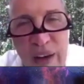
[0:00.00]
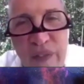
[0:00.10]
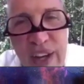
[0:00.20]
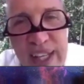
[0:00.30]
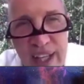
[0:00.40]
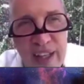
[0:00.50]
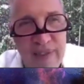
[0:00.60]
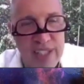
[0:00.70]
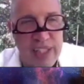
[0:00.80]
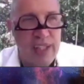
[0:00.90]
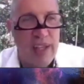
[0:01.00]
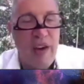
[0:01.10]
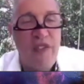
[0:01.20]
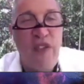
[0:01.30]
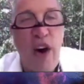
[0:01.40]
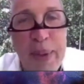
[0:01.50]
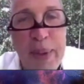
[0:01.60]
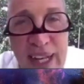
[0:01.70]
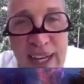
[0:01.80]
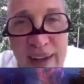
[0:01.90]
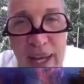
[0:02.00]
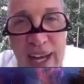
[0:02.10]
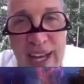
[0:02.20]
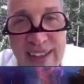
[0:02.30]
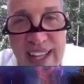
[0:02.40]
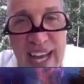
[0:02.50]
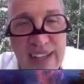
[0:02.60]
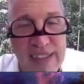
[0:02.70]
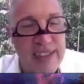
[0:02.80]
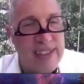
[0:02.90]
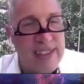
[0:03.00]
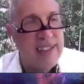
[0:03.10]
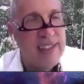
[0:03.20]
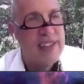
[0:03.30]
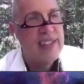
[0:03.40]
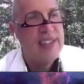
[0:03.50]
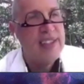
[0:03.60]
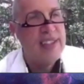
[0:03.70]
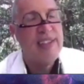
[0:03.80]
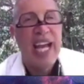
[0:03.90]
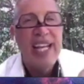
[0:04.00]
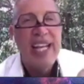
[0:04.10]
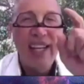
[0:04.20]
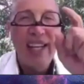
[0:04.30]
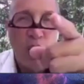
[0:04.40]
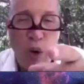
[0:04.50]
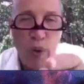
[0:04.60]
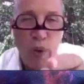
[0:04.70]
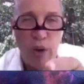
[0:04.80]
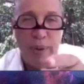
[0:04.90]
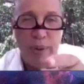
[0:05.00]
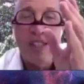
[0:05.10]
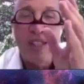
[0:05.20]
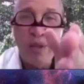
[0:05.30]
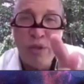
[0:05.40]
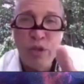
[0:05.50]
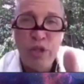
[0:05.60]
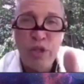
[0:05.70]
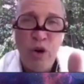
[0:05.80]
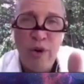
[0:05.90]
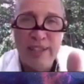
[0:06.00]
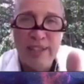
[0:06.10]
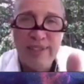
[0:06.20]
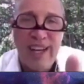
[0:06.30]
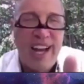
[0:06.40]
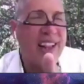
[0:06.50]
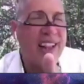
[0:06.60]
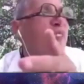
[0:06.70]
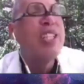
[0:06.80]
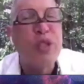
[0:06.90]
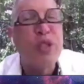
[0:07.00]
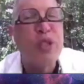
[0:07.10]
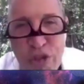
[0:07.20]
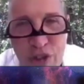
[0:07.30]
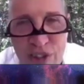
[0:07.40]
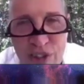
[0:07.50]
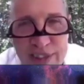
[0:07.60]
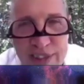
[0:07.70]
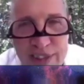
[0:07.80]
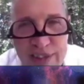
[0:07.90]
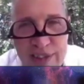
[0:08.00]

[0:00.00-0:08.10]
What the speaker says: could invent television, a farm kid at that. And in the courtroom, and this is a true story, I love these true stories.